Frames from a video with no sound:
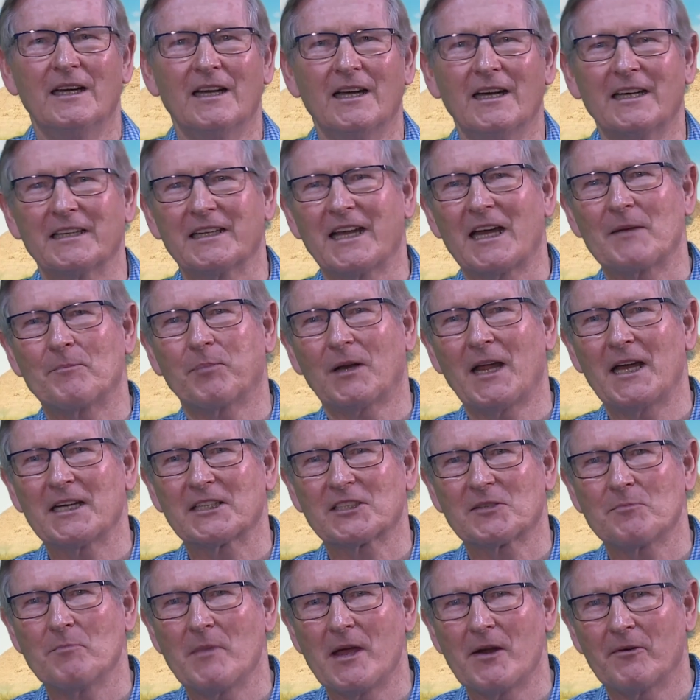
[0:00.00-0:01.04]
And they
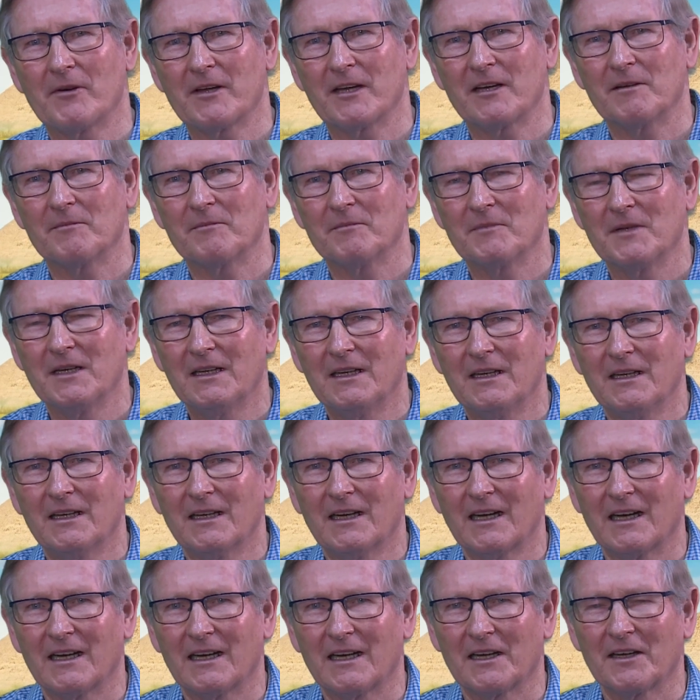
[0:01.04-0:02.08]
placed Miriam,
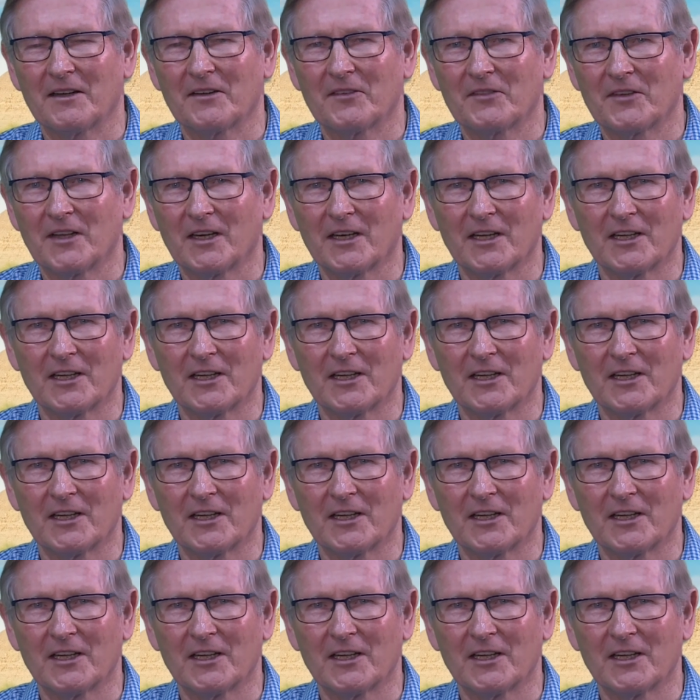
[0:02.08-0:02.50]
the